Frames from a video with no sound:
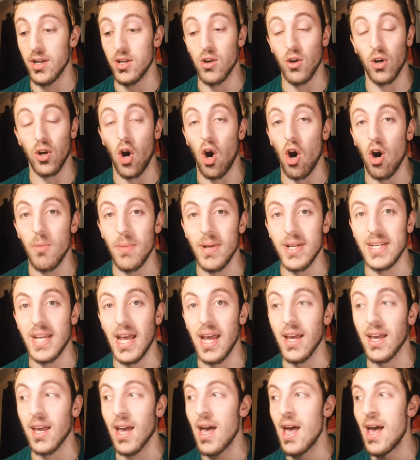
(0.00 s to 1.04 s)
your carb
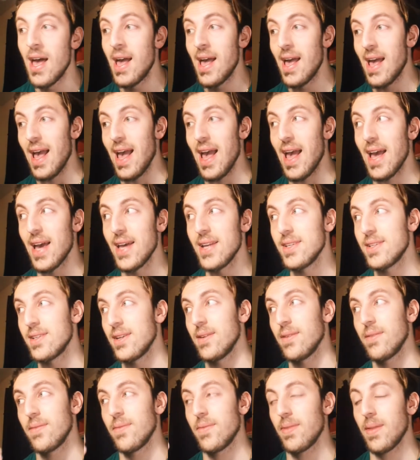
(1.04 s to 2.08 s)
intake, and
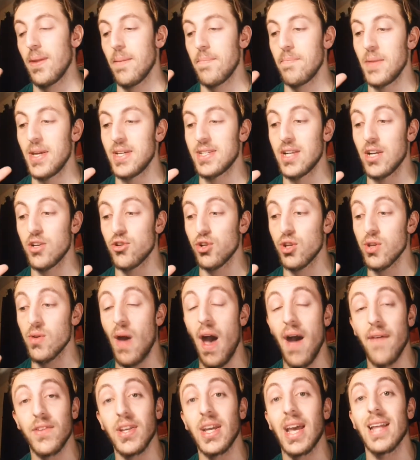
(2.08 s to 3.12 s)
essentially you
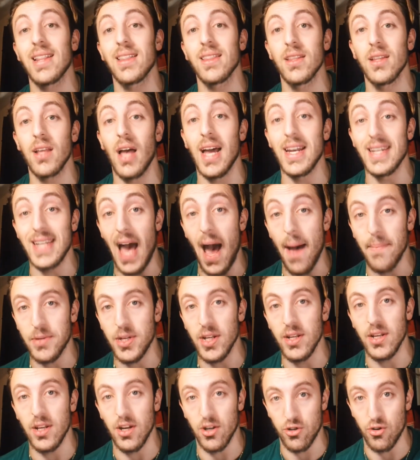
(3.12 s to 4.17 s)
have to get
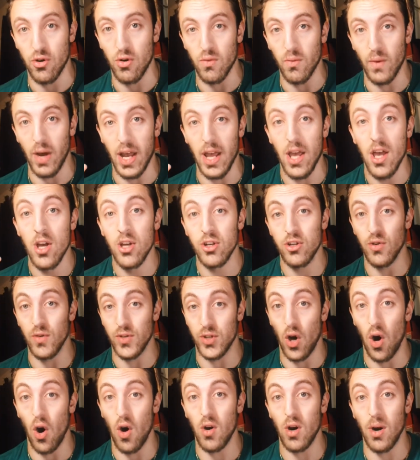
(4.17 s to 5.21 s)
adapted in a certain way. So it's
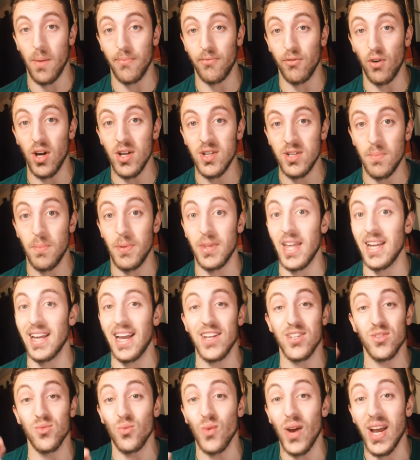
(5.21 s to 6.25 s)
hard up front, but then
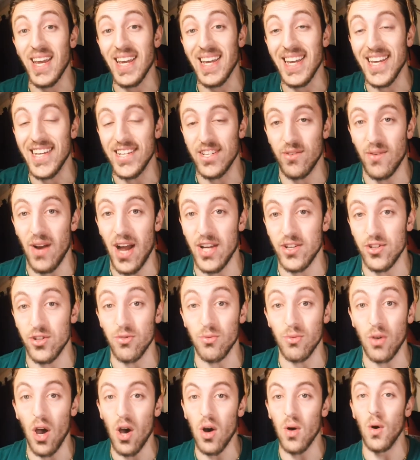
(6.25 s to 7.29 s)
gets way easier as you
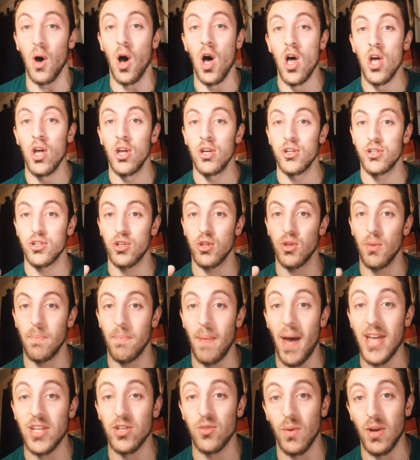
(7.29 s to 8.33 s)
go. So the
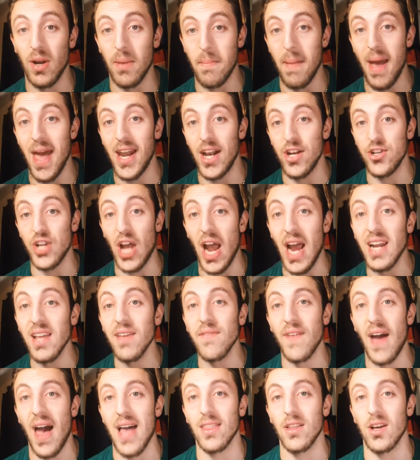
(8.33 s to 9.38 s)
best way to manage any
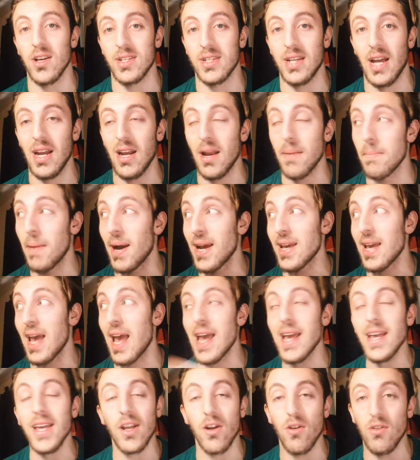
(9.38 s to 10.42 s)
fat loss diet in my
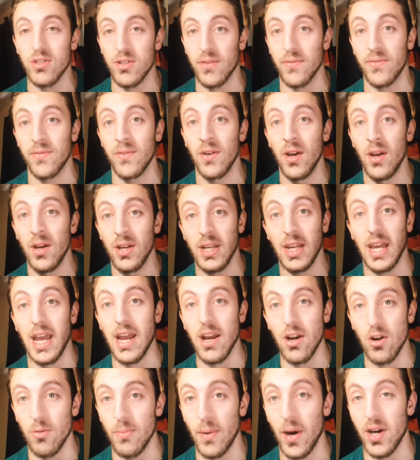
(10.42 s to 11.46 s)
eight years of
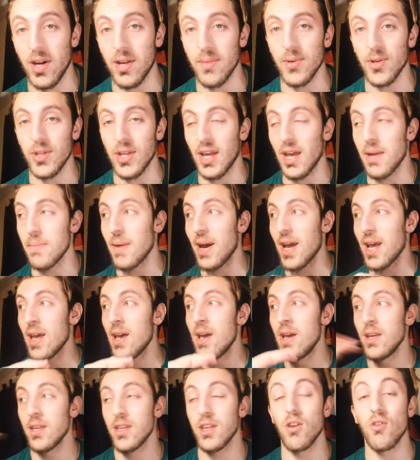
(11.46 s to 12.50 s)
keto bodybuilding, in my
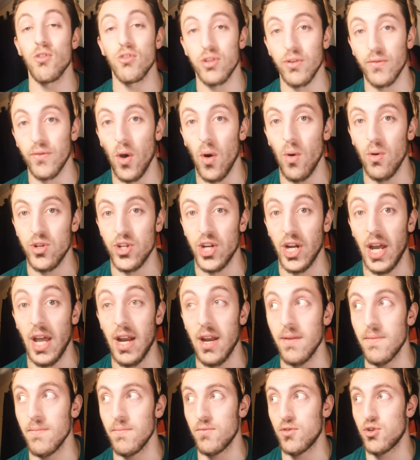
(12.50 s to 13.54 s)
years of coaching, and
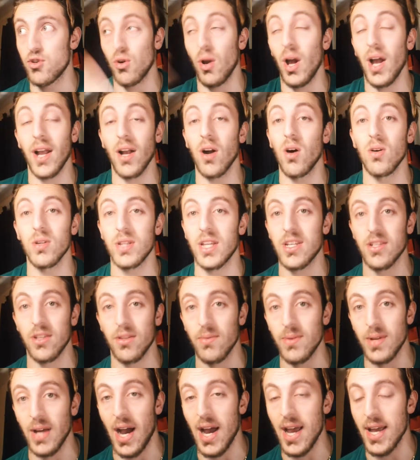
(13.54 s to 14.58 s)
in trying all these other
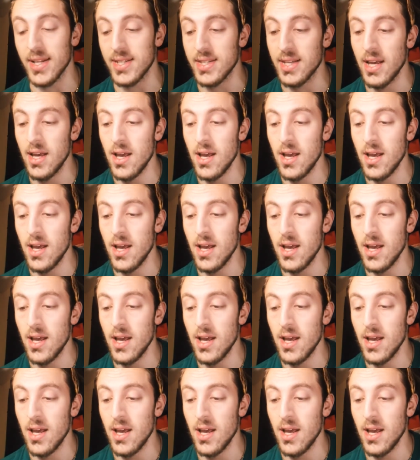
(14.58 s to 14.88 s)
diets